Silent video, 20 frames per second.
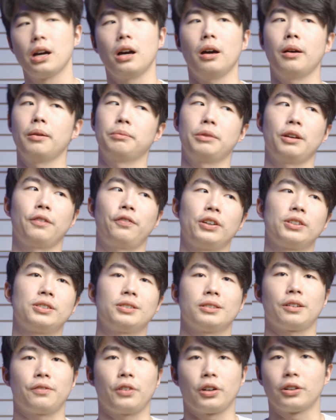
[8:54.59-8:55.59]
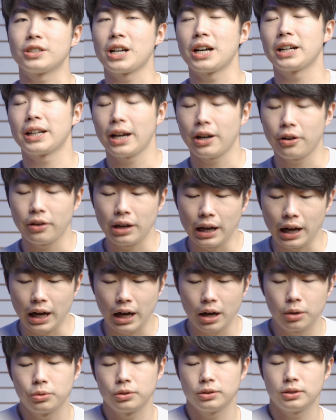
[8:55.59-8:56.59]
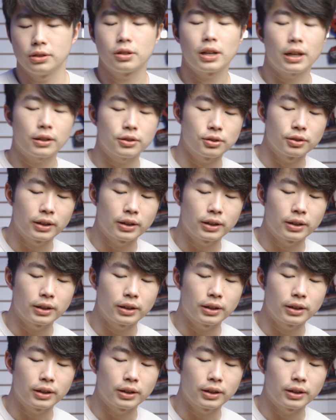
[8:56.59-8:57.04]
If it's in a very tight area, I would suggest